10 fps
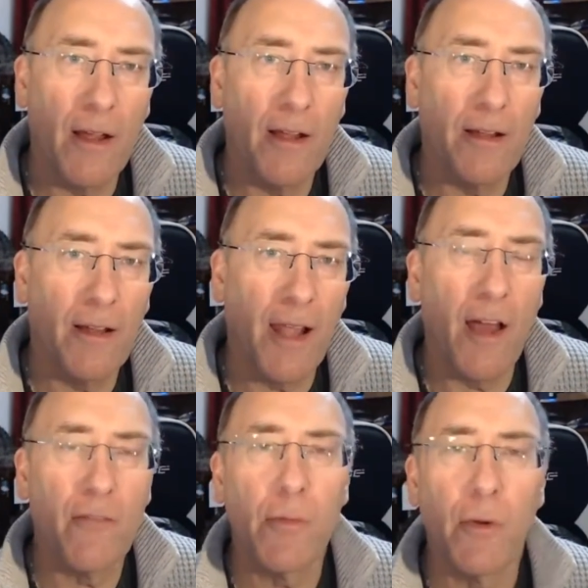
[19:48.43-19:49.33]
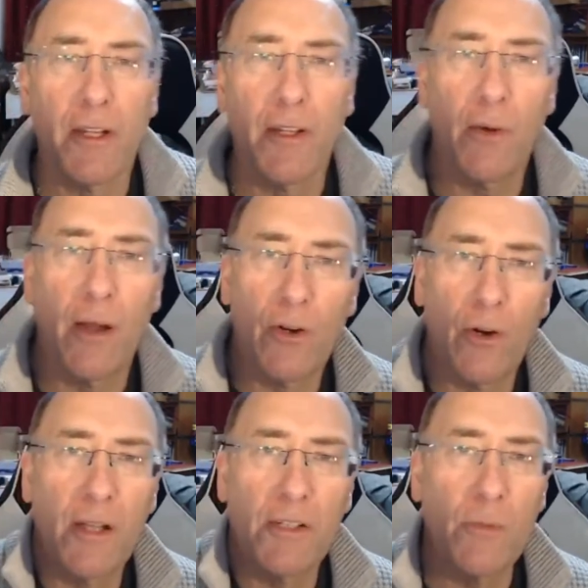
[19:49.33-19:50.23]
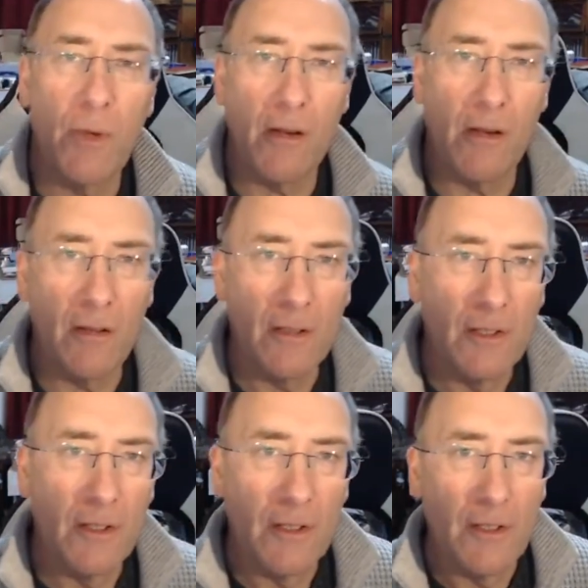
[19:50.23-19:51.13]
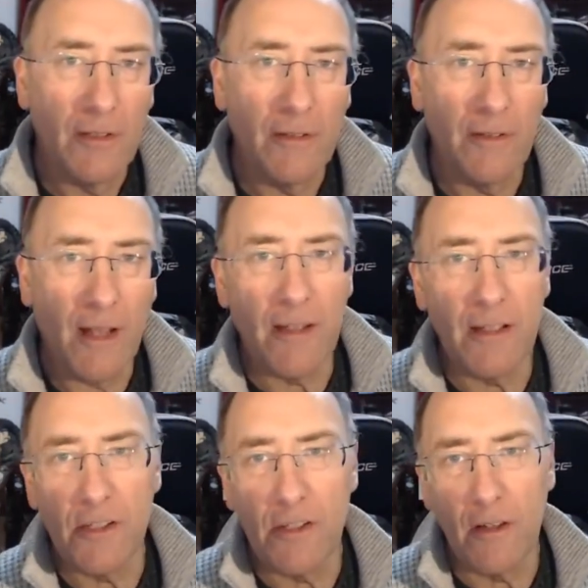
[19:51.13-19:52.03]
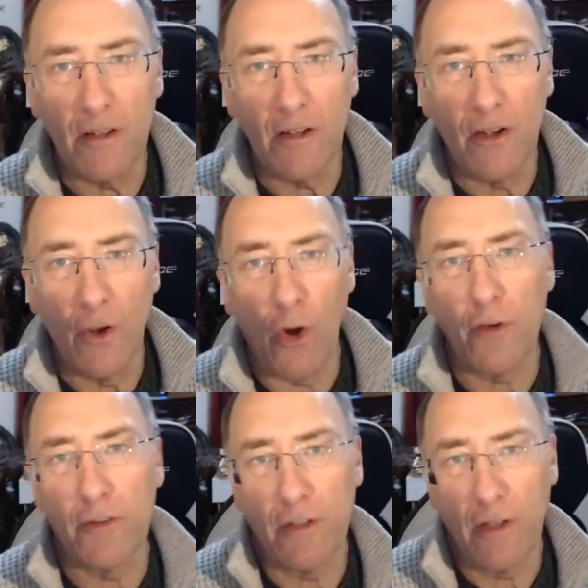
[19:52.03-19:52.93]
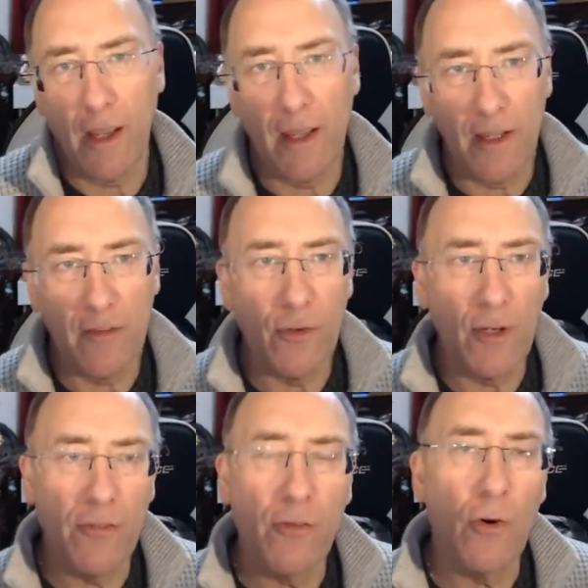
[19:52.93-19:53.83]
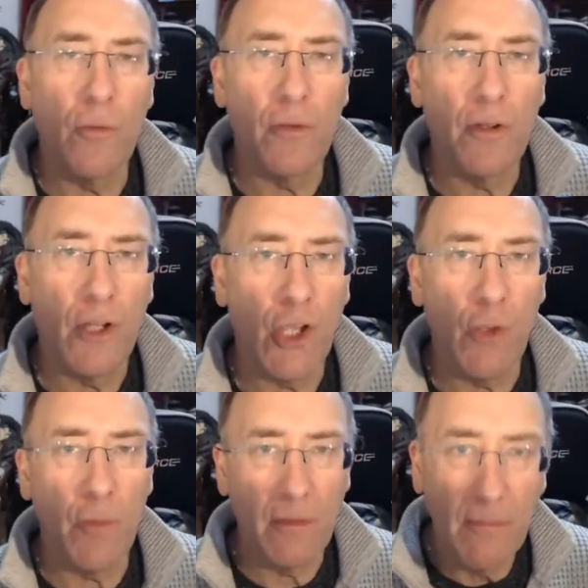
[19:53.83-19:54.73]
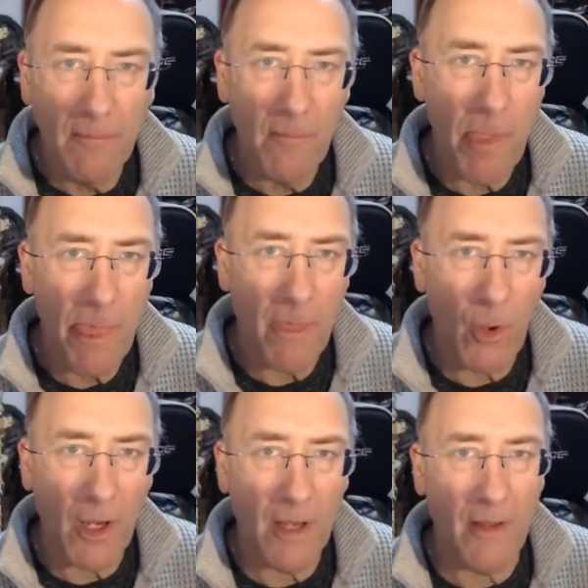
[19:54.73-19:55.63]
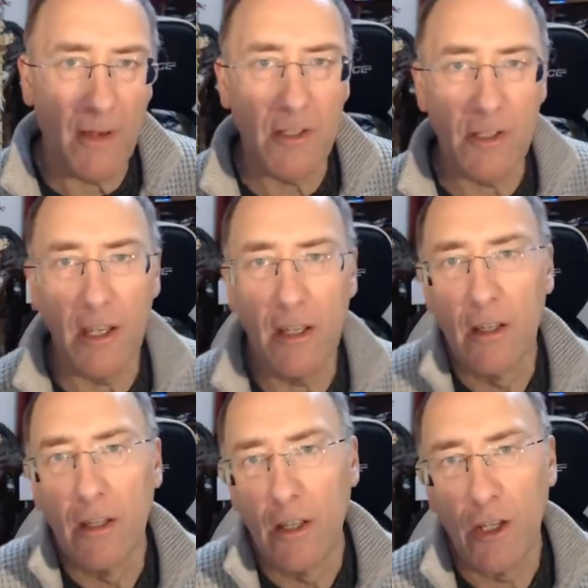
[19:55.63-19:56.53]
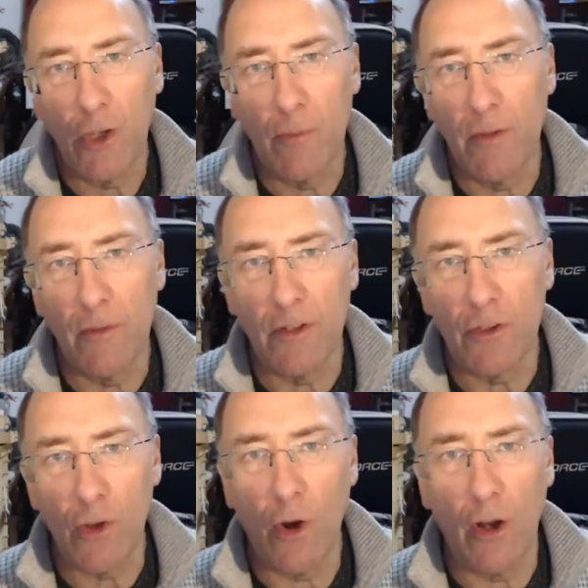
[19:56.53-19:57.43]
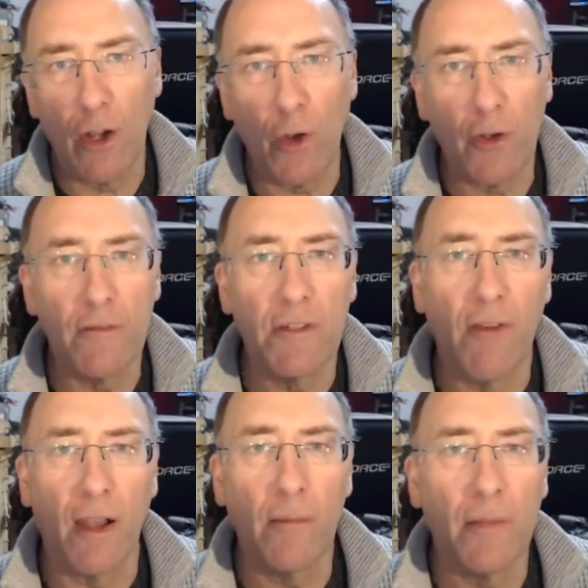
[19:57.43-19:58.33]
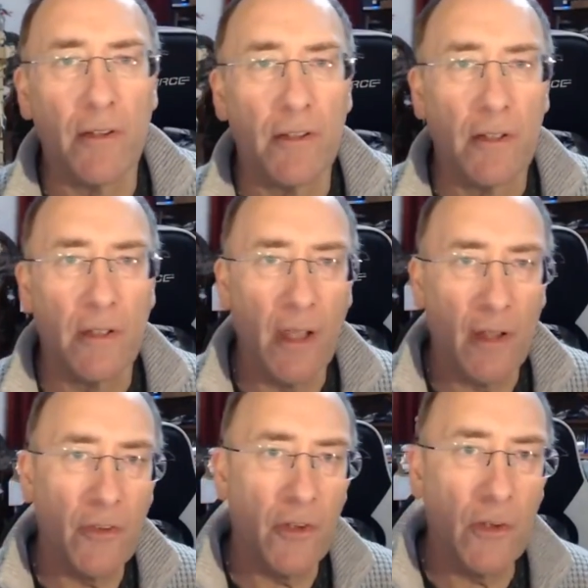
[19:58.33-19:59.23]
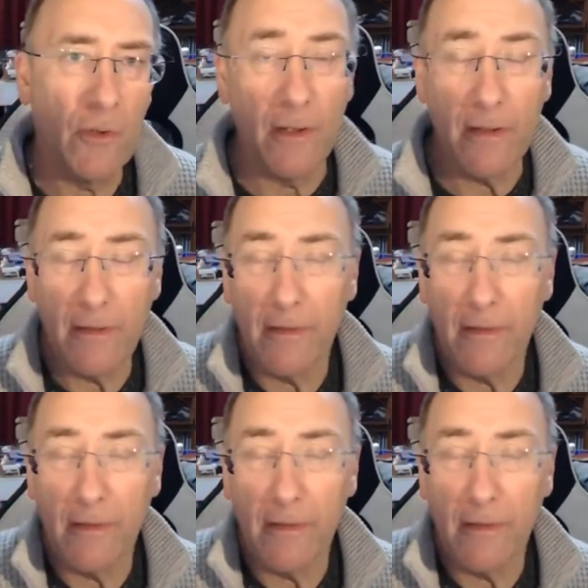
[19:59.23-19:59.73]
let everybody know how crazy we are. That is not a fully formed human. Okay, that is a human that has got a lot of development yet to do. And